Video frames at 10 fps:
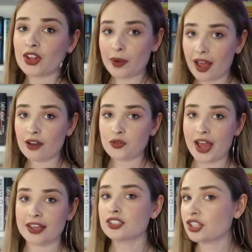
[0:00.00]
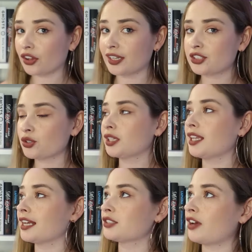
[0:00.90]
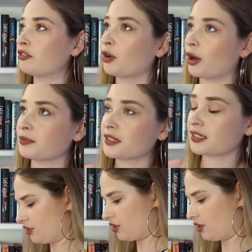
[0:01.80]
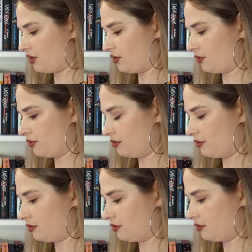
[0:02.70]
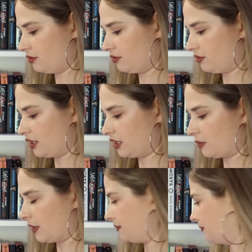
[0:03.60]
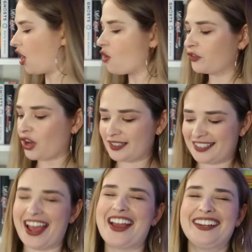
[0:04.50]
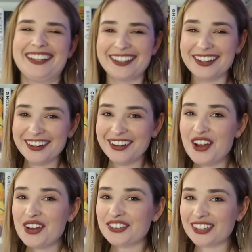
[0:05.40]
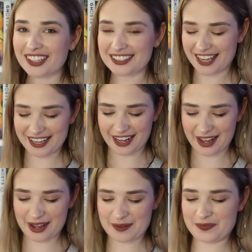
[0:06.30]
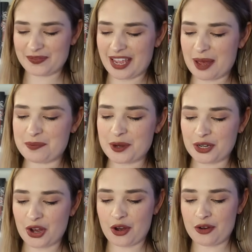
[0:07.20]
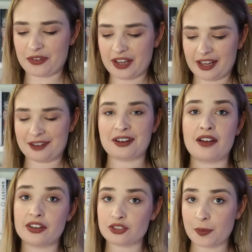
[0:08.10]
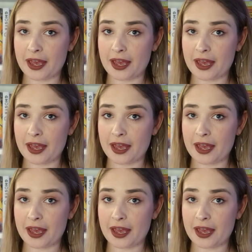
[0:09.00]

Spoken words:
we're halfway, so let's do the last 5 prompts. Let's go this one. Oh, for God's sake. For God's sake. A book over 500